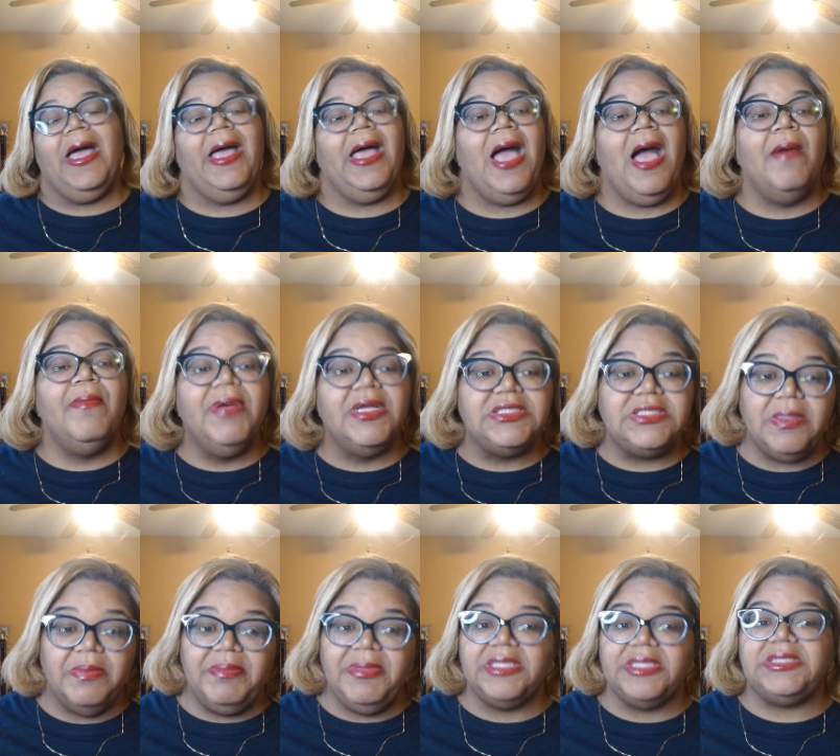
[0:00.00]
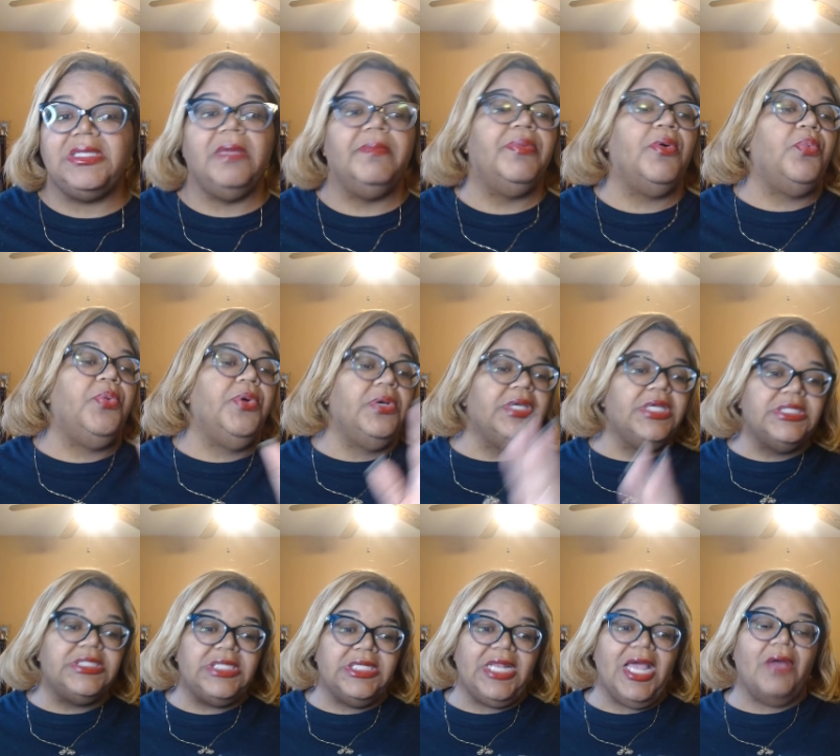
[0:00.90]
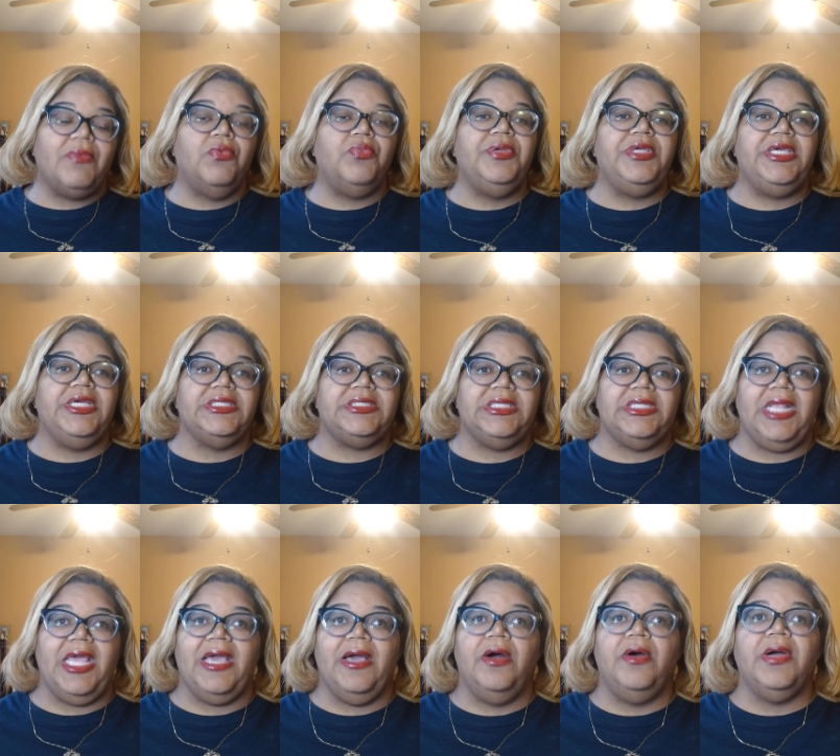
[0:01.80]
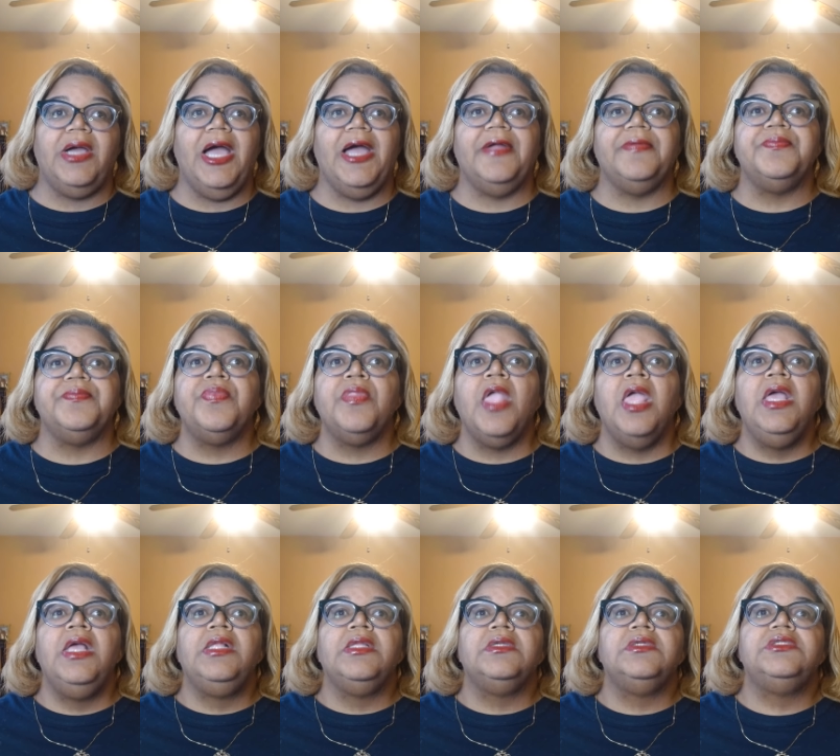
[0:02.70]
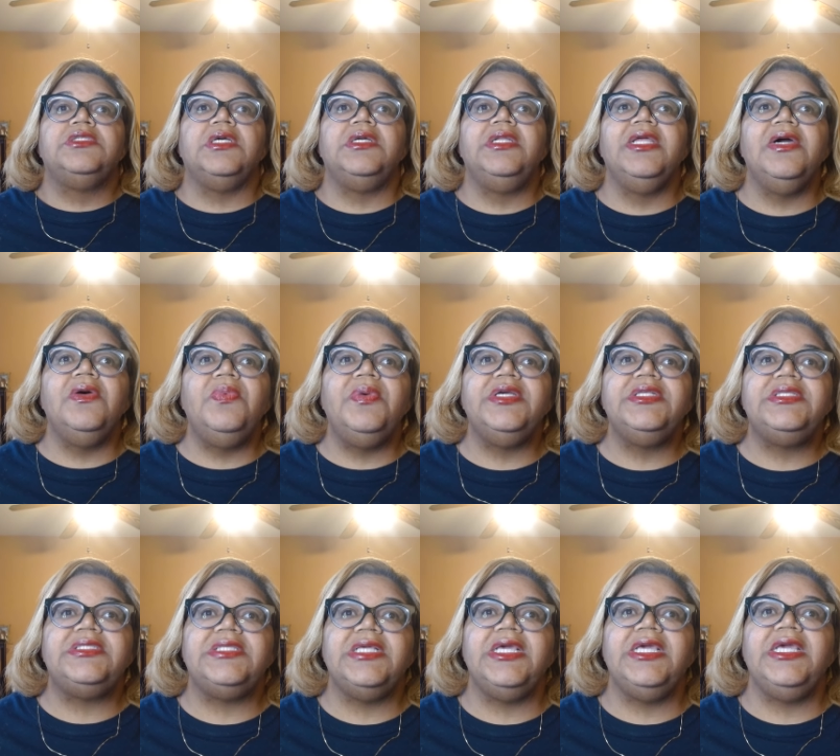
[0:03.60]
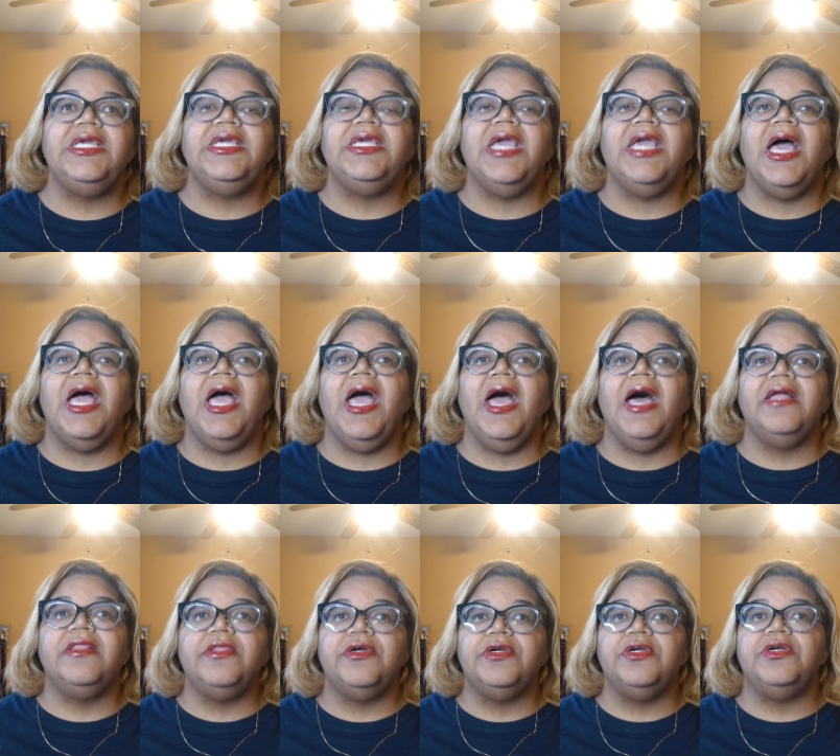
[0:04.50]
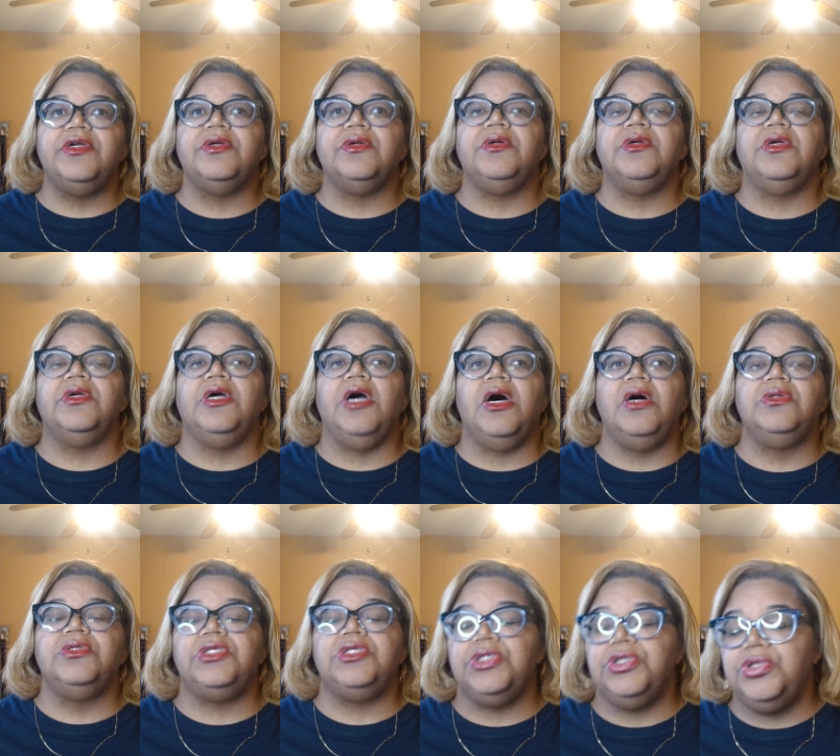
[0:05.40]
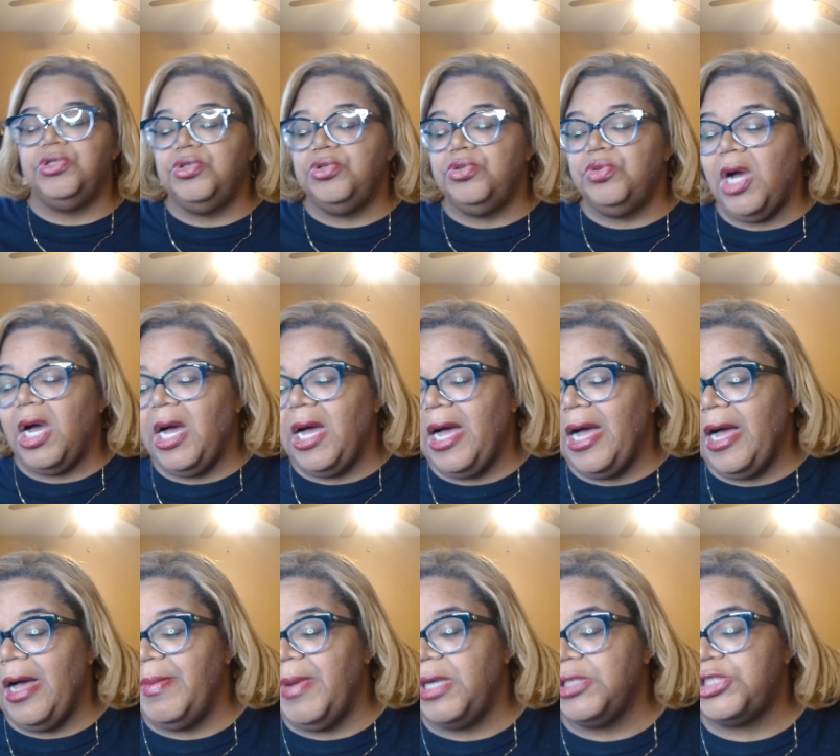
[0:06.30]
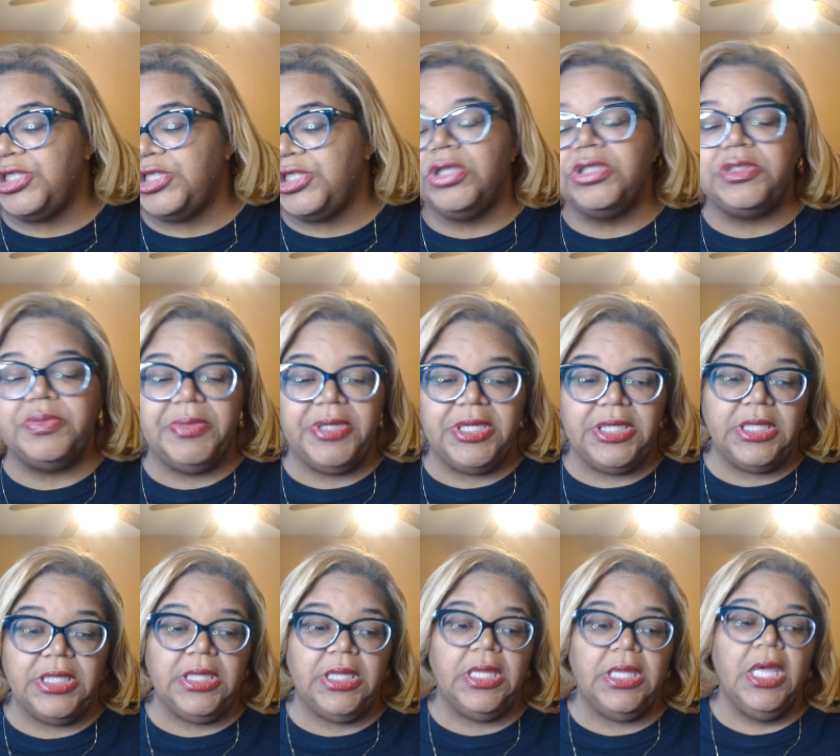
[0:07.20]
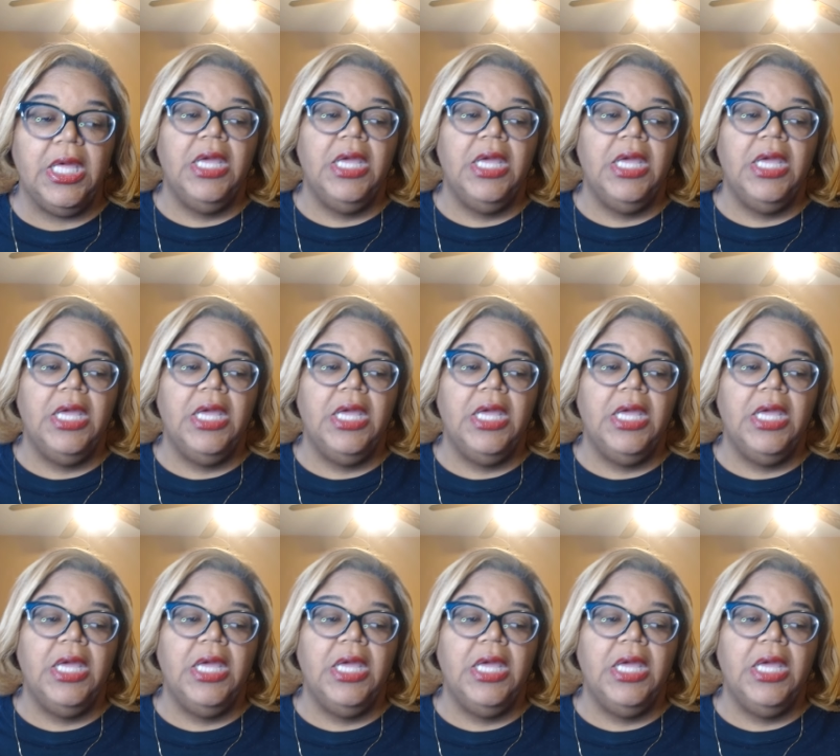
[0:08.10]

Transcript: I must have missed it, but we'll get to that when we get to that. Okay. So then we see Heather go to um, a church meeting.